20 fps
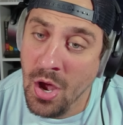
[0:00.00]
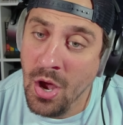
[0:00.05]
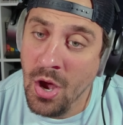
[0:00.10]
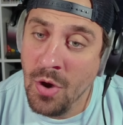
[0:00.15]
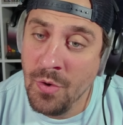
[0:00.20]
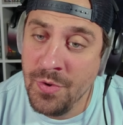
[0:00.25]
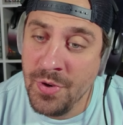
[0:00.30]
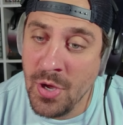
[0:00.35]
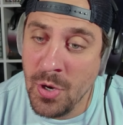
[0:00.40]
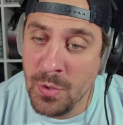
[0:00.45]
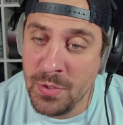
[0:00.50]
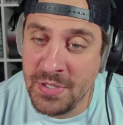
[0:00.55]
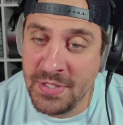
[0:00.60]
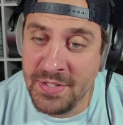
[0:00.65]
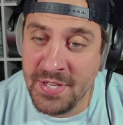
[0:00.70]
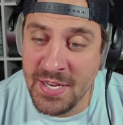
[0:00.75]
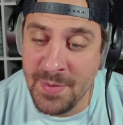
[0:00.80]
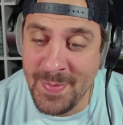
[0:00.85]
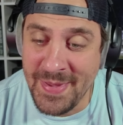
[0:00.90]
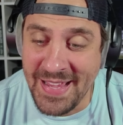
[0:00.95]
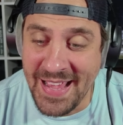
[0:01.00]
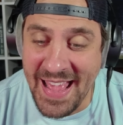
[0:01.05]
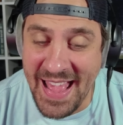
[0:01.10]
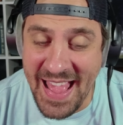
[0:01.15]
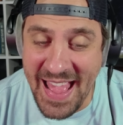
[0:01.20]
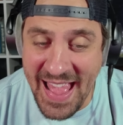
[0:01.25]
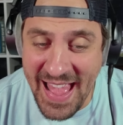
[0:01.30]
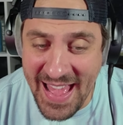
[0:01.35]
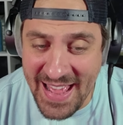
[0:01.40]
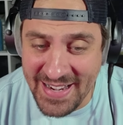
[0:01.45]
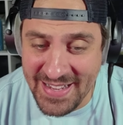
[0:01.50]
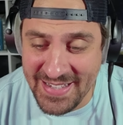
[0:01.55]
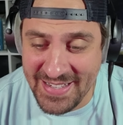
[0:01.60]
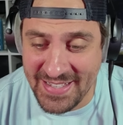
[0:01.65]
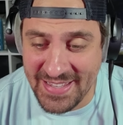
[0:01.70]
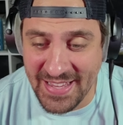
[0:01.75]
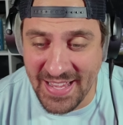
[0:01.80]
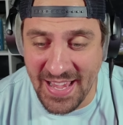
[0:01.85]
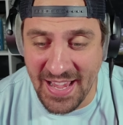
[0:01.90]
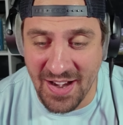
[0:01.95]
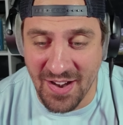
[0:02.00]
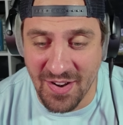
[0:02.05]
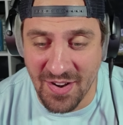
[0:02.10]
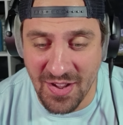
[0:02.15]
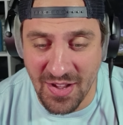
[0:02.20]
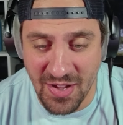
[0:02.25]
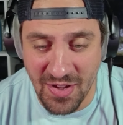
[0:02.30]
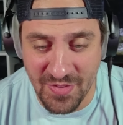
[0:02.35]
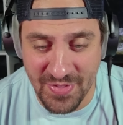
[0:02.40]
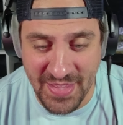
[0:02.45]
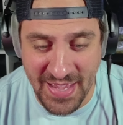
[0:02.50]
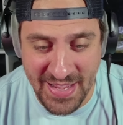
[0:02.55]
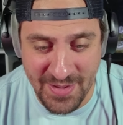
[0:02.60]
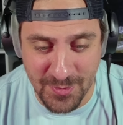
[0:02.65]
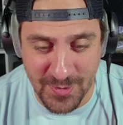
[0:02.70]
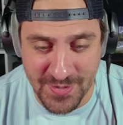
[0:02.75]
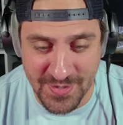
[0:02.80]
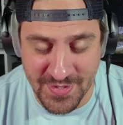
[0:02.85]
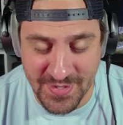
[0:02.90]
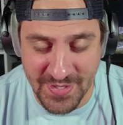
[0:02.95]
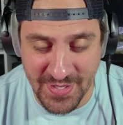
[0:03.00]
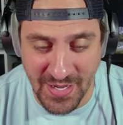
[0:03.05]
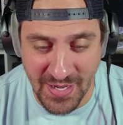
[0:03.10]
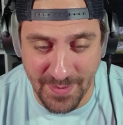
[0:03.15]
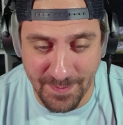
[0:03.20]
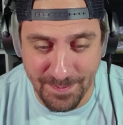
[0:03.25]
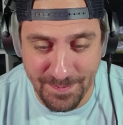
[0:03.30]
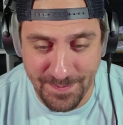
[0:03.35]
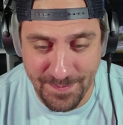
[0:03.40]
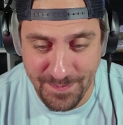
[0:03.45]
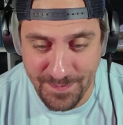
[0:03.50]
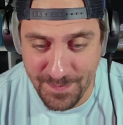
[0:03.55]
Oh, no Could be added there. Oh, that was dumb.